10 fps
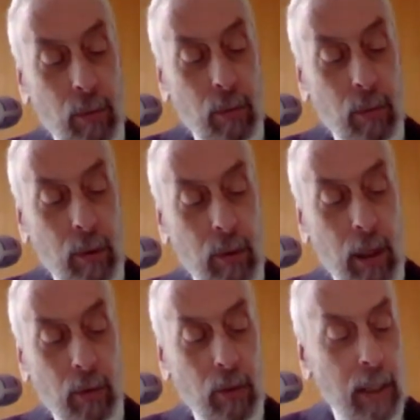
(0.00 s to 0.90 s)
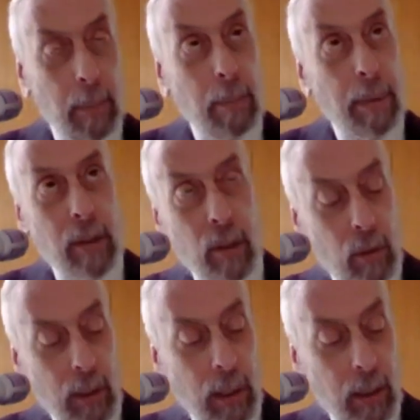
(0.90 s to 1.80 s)
without any
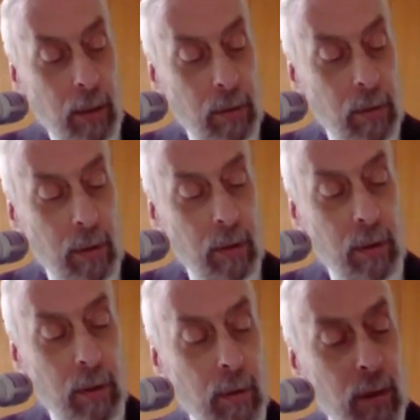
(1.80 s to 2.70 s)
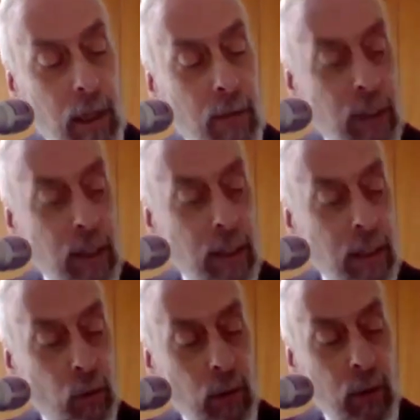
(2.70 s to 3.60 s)
particular having the need
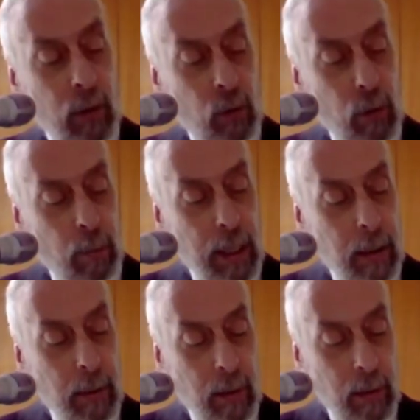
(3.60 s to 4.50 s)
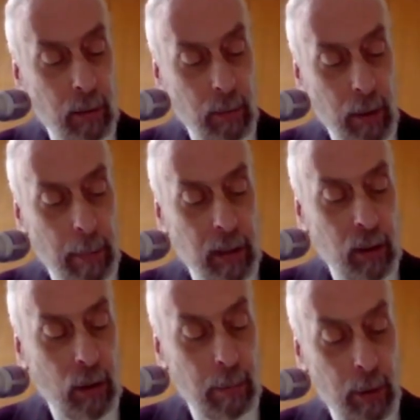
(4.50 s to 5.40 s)
to explain a
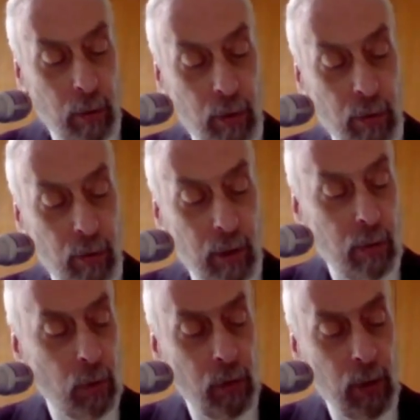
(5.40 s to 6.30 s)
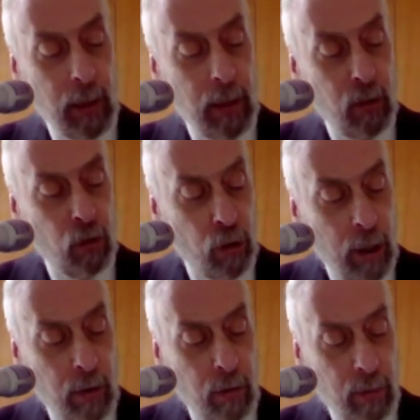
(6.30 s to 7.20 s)
particular process. There's also an
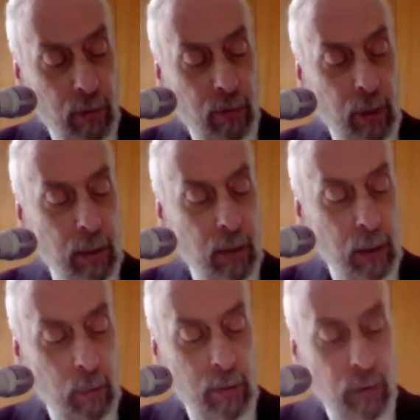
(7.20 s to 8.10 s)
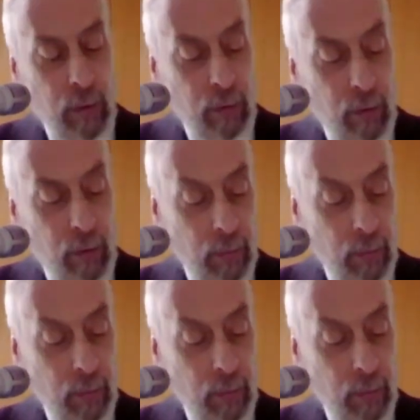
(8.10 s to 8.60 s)
exchange for phonetic reasons.